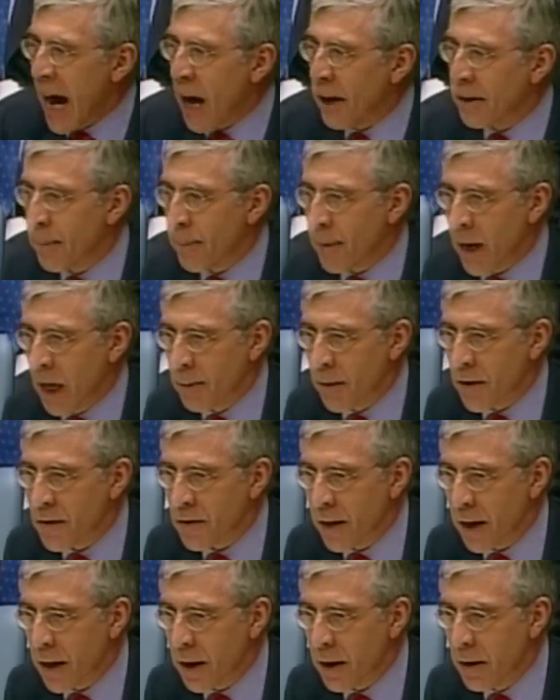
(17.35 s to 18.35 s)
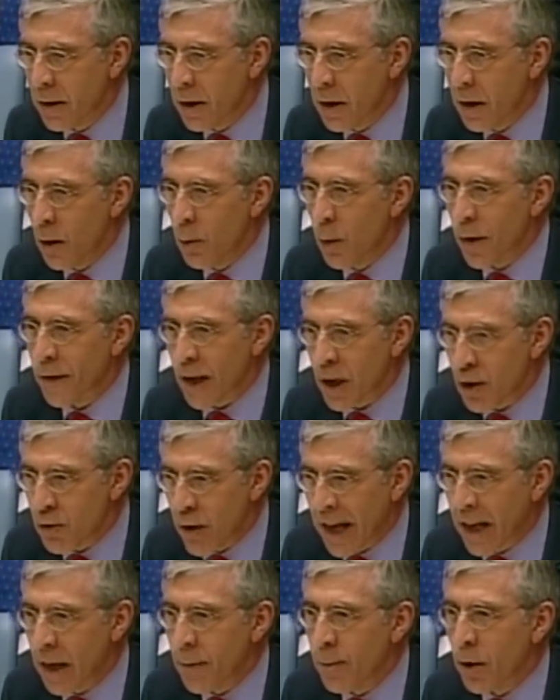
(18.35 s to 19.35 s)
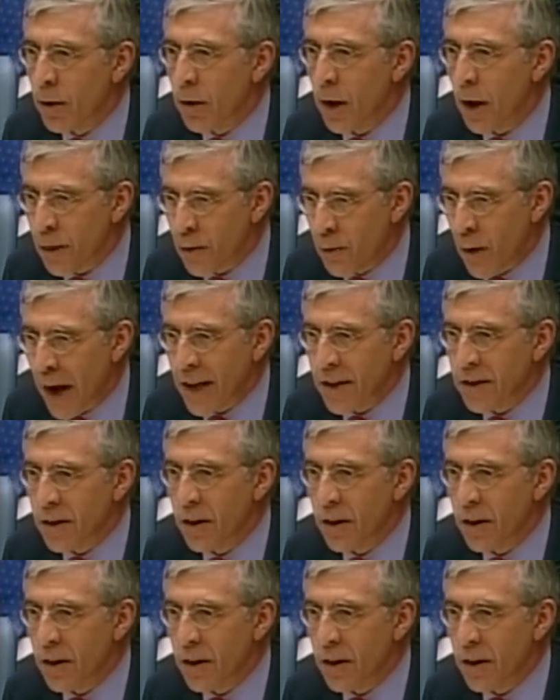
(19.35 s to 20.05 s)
weapons of mass destruction had been presented